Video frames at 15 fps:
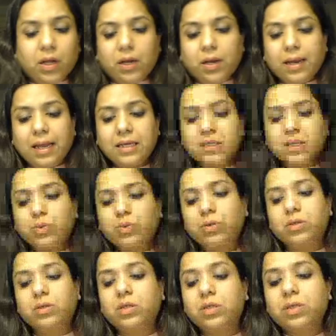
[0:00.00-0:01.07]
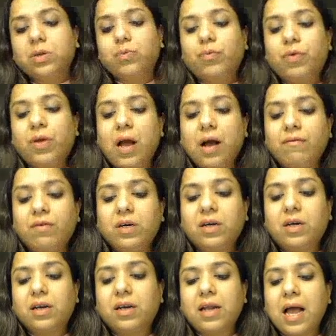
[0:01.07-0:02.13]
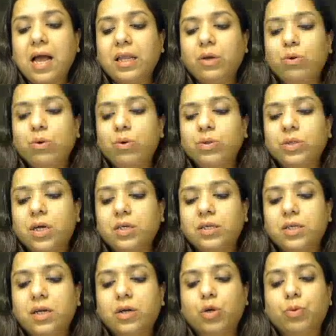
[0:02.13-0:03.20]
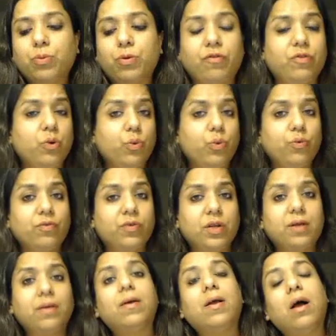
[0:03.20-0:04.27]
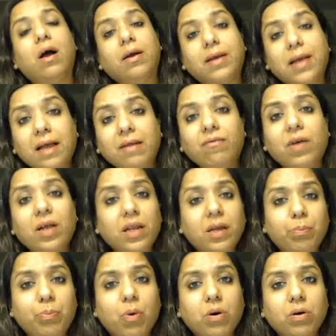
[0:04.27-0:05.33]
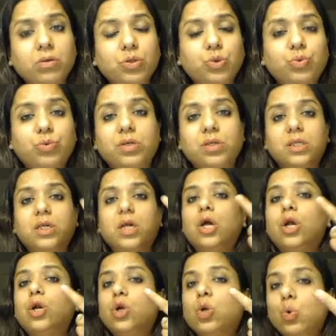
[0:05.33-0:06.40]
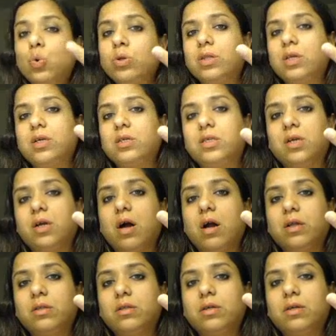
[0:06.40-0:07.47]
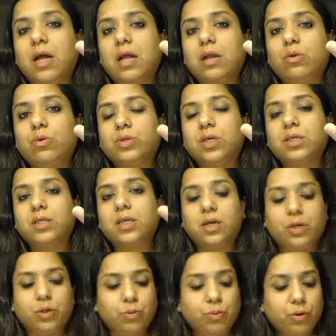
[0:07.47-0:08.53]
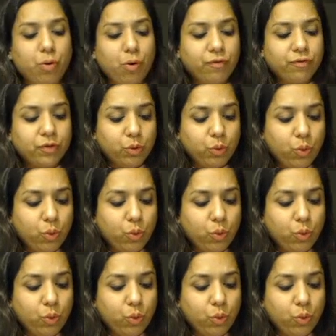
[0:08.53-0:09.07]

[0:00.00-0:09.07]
Next students, we have a granulosa cell tumor of the ovary. Again, very important students, two things regarding the granulosa cell tumor of the